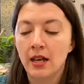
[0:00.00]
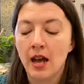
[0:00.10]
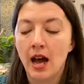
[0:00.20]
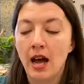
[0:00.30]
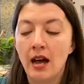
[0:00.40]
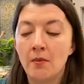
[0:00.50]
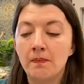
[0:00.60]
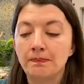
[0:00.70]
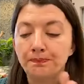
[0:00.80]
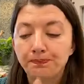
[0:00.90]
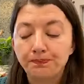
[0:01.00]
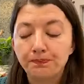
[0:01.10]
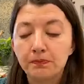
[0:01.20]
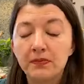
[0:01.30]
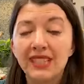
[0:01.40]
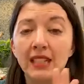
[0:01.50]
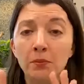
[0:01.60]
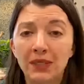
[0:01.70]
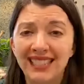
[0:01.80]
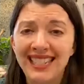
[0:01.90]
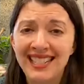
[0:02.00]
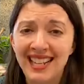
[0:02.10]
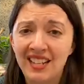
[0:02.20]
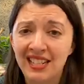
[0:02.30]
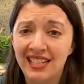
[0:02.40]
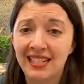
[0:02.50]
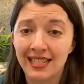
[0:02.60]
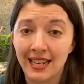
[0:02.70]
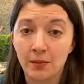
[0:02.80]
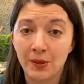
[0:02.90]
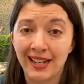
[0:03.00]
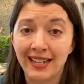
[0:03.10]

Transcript: But let's say you need to take a break.